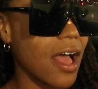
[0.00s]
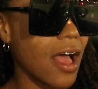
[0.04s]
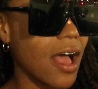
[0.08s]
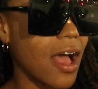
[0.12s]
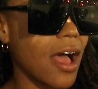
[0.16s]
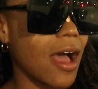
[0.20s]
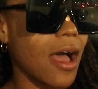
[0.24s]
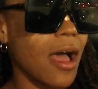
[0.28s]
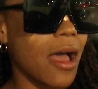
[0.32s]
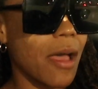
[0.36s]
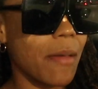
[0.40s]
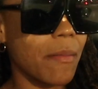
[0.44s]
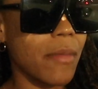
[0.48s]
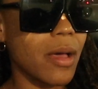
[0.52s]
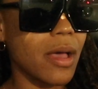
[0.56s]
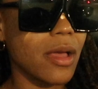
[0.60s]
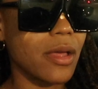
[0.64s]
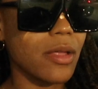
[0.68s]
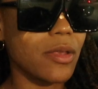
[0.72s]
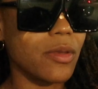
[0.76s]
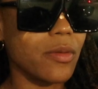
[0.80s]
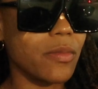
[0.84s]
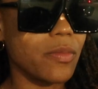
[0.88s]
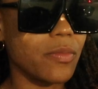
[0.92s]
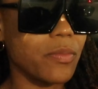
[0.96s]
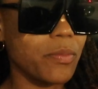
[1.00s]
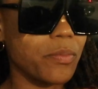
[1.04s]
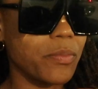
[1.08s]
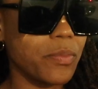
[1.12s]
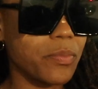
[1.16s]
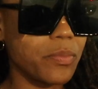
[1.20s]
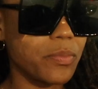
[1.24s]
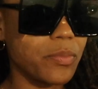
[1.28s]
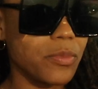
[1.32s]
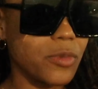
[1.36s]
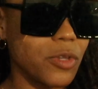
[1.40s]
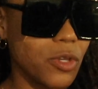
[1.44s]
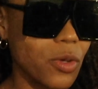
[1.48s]
I'm
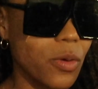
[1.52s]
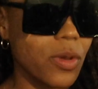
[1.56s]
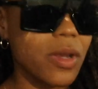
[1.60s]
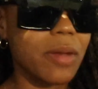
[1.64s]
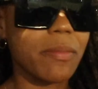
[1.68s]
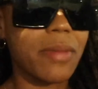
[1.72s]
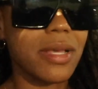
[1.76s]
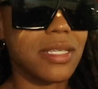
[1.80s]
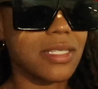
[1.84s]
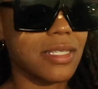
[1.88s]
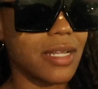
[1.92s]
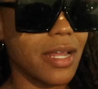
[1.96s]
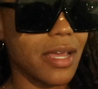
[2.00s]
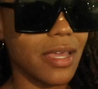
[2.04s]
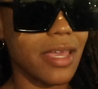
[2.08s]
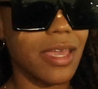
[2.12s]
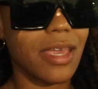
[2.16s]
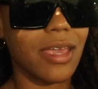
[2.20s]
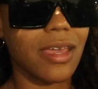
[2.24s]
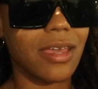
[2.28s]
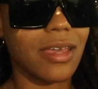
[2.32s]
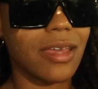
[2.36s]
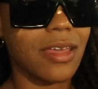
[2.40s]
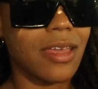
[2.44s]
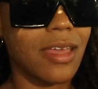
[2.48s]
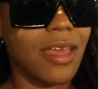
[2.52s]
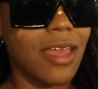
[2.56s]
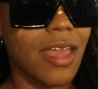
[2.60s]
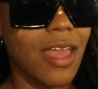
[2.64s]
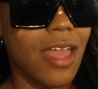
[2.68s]
doing the best that I can